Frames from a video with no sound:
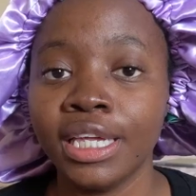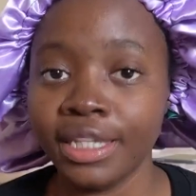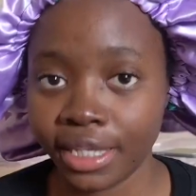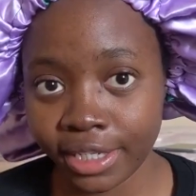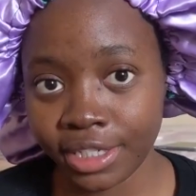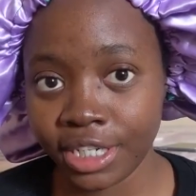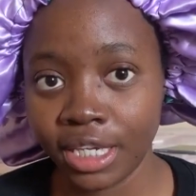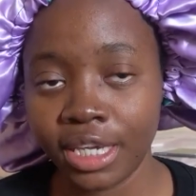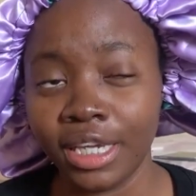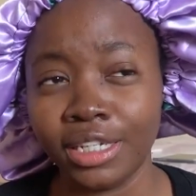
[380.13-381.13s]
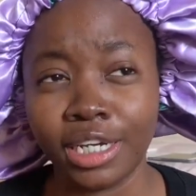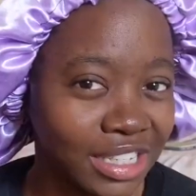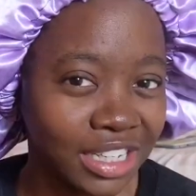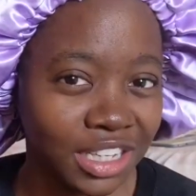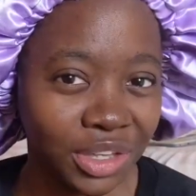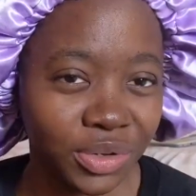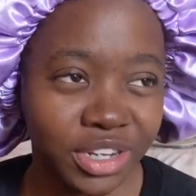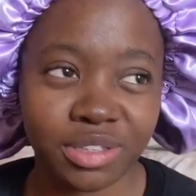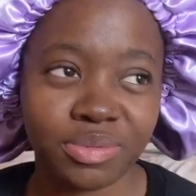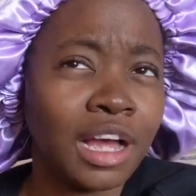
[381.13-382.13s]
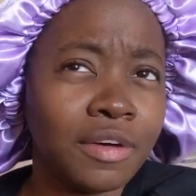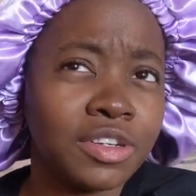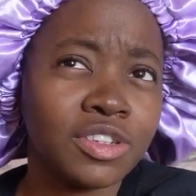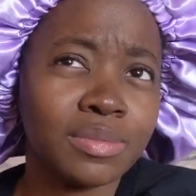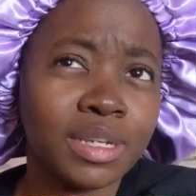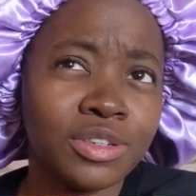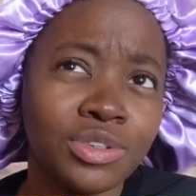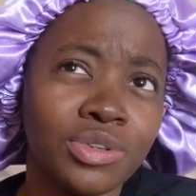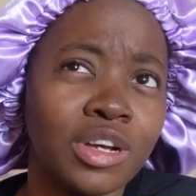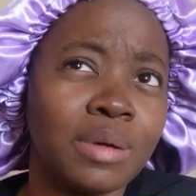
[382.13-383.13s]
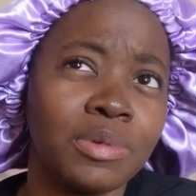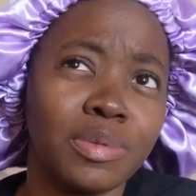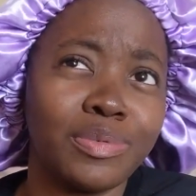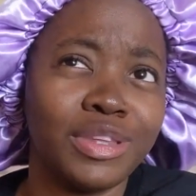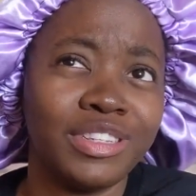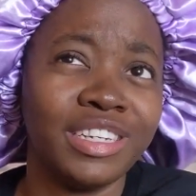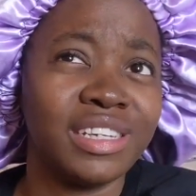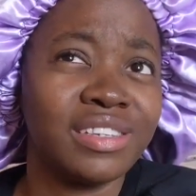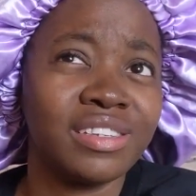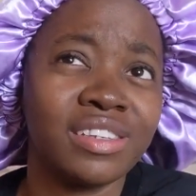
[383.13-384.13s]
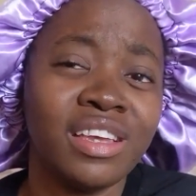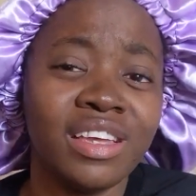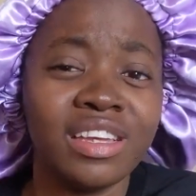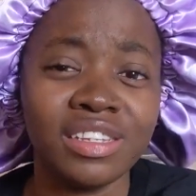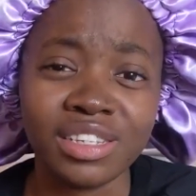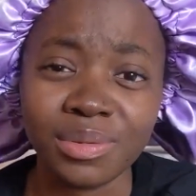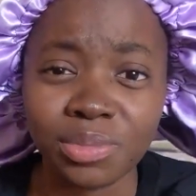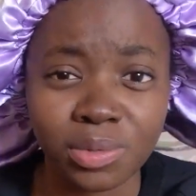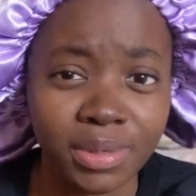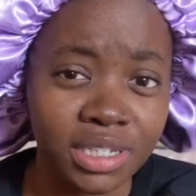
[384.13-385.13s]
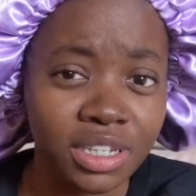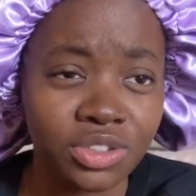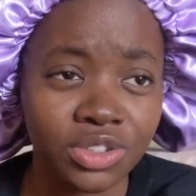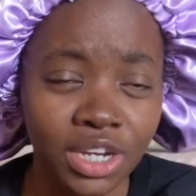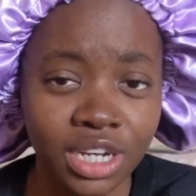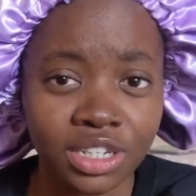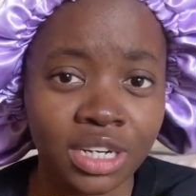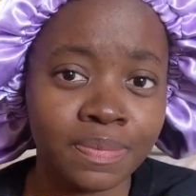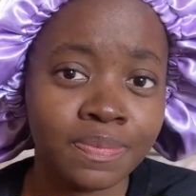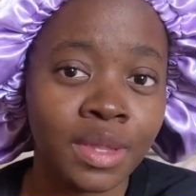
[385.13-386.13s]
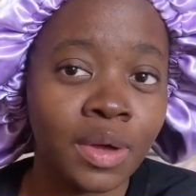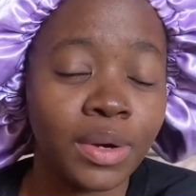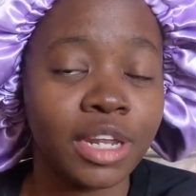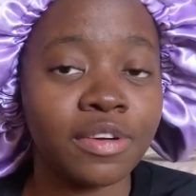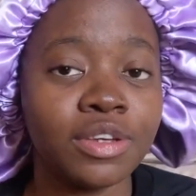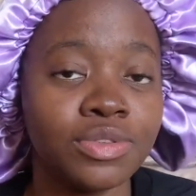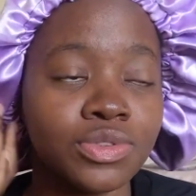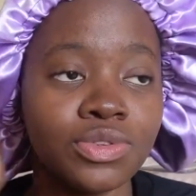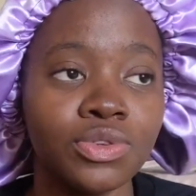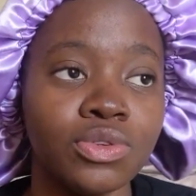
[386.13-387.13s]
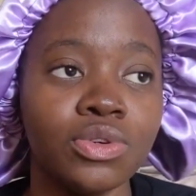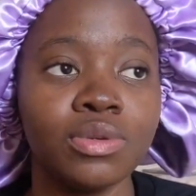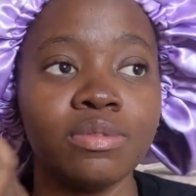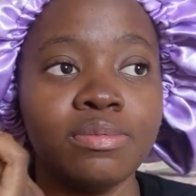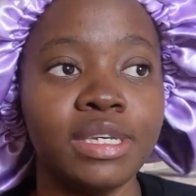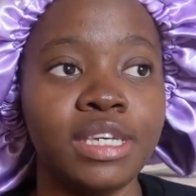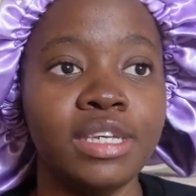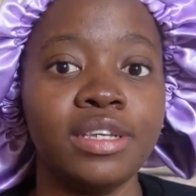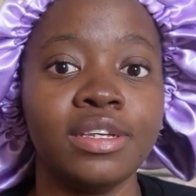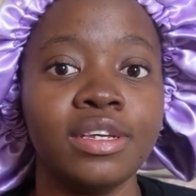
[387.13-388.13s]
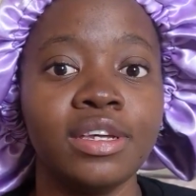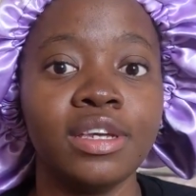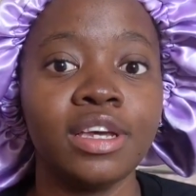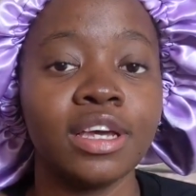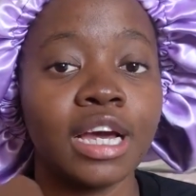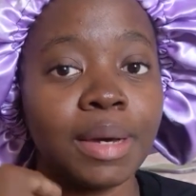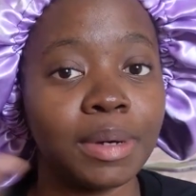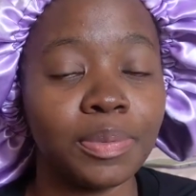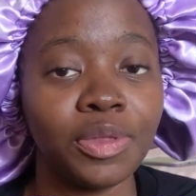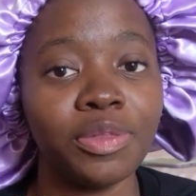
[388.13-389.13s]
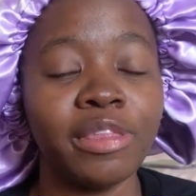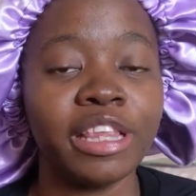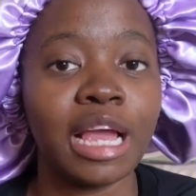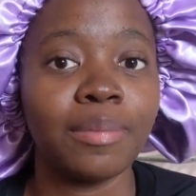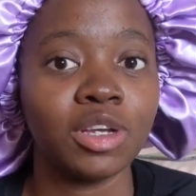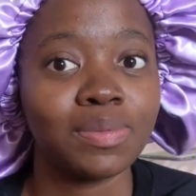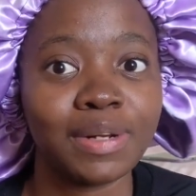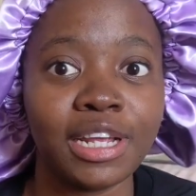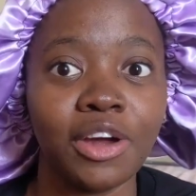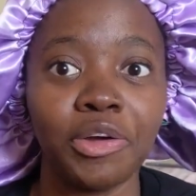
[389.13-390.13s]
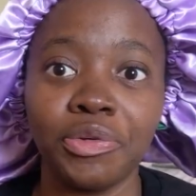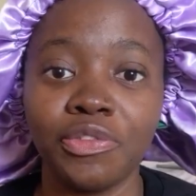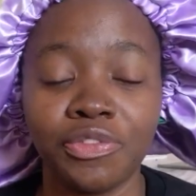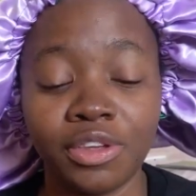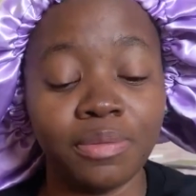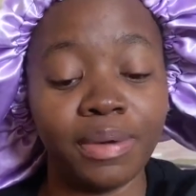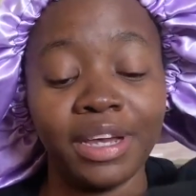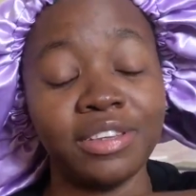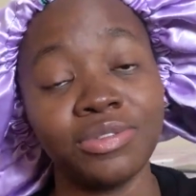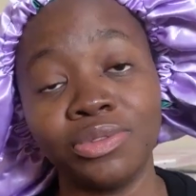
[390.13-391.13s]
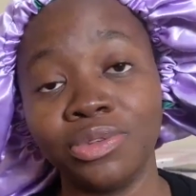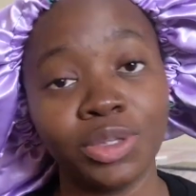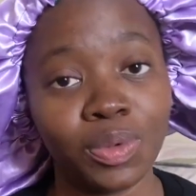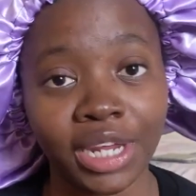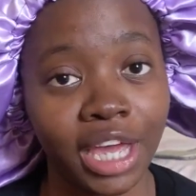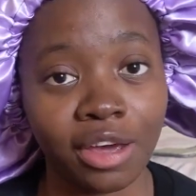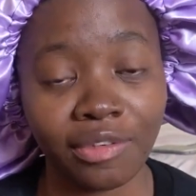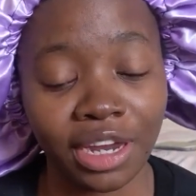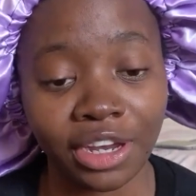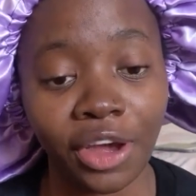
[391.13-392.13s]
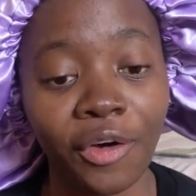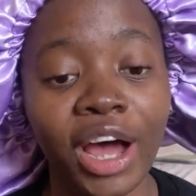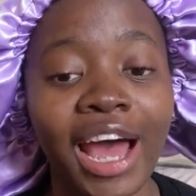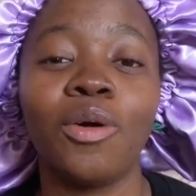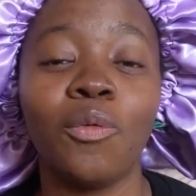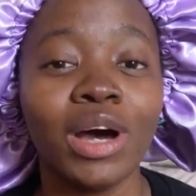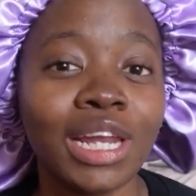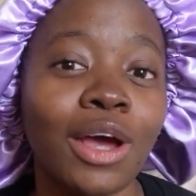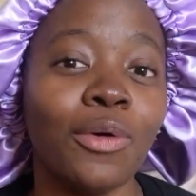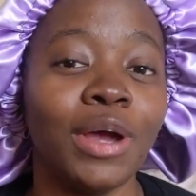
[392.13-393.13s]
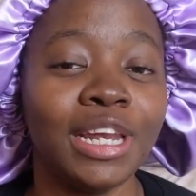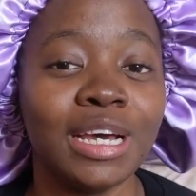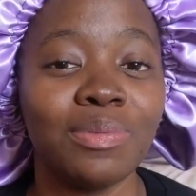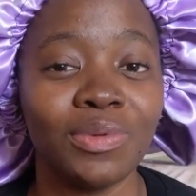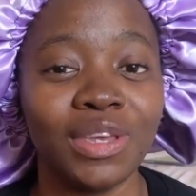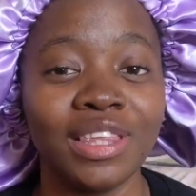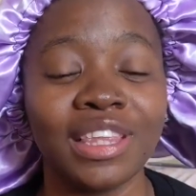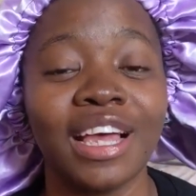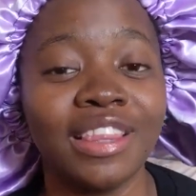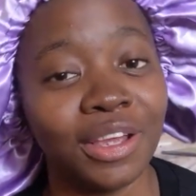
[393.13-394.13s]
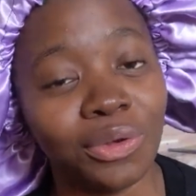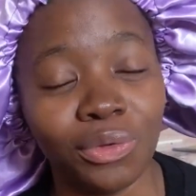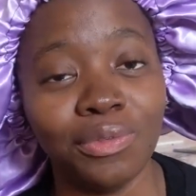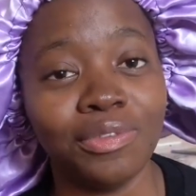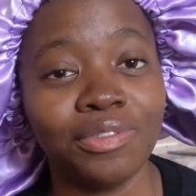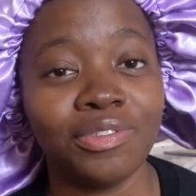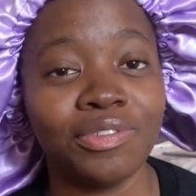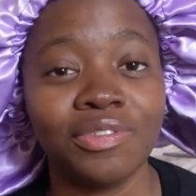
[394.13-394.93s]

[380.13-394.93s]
IntelliJ, and that's actually worked. I also managed to come up with just a simple basic structure. Whatever you saw me come up with the time I was playing around with Figma is not what I have right now. What I will end up with at the end of